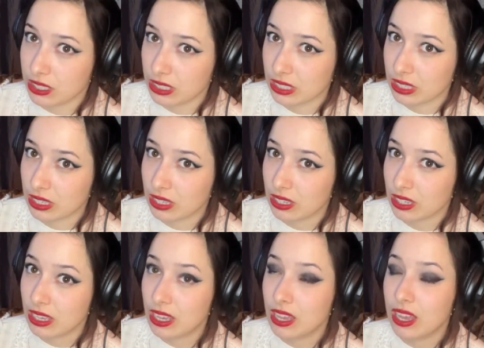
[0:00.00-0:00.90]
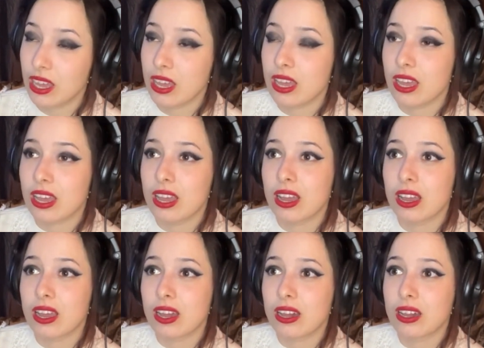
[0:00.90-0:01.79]
easily,
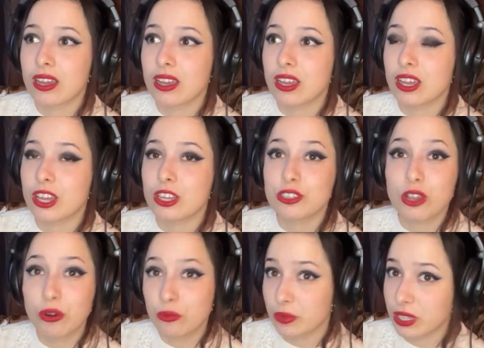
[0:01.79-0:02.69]
don't